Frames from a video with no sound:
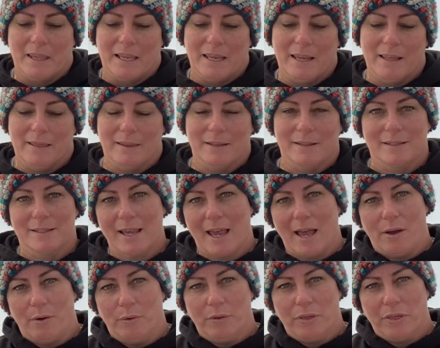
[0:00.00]
in the
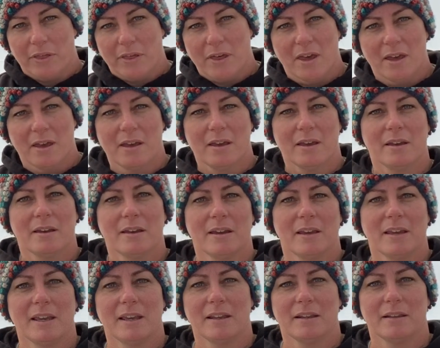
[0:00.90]
south,
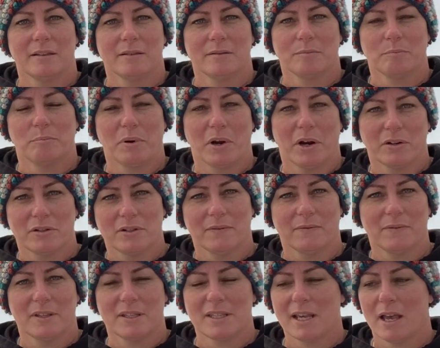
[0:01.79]
in parts
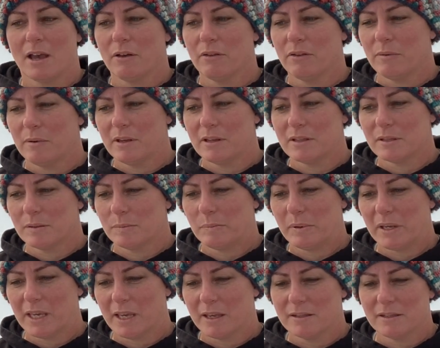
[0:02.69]
of the south, is
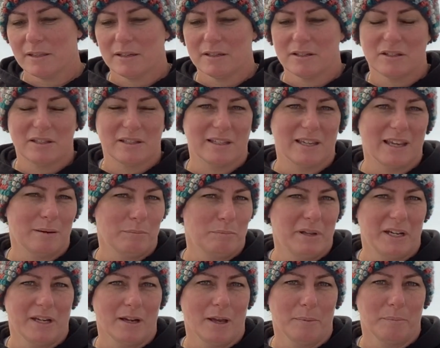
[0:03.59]
because it's getting
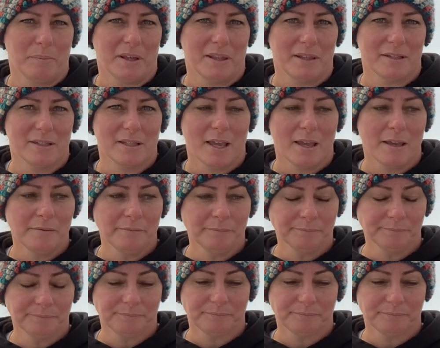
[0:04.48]
beat up by the sun.